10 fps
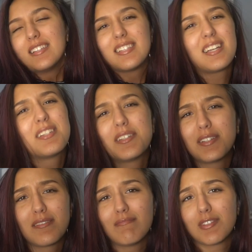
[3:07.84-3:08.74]
It's like
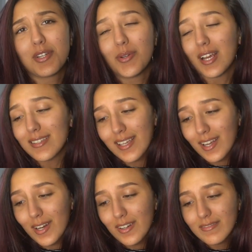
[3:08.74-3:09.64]
2 days
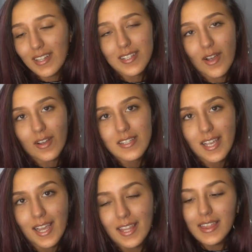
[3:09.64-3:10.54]
later, it's August
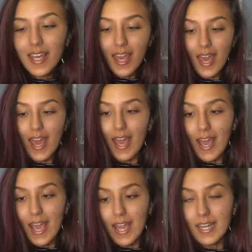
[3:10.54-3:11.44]
8th,
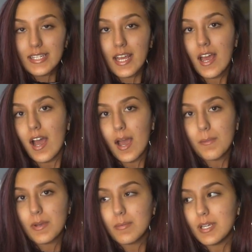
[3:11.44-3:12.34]
and
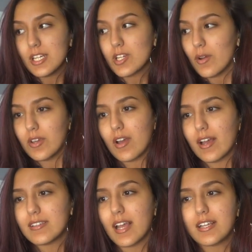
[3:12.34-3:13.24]
I'm gonna be showing you
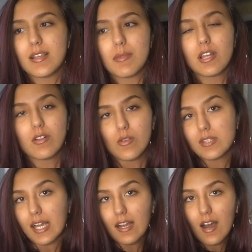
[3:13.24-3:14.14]
guys like some of the
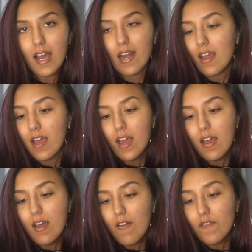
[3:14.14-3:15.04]
clothes I got
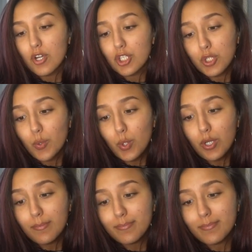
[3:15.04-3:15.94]
for
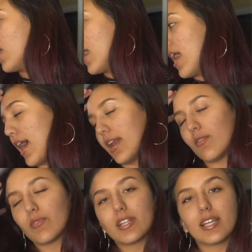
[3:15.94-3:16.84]
school. I
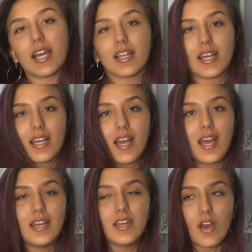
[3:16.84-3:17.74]
didn't really get like
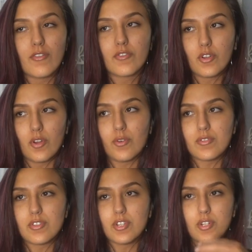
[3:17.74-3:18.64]
enough
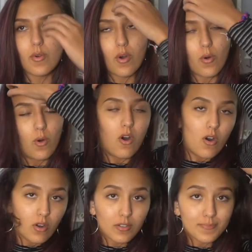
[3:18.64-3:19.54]
clothes to do a whole
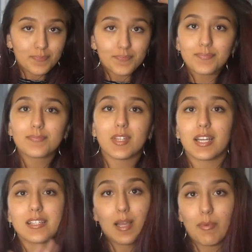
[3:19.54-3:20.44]
haul,
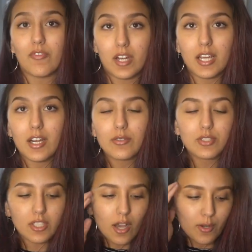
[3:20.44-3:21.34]
like a separate video,
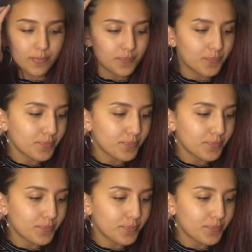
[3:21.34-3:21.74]
so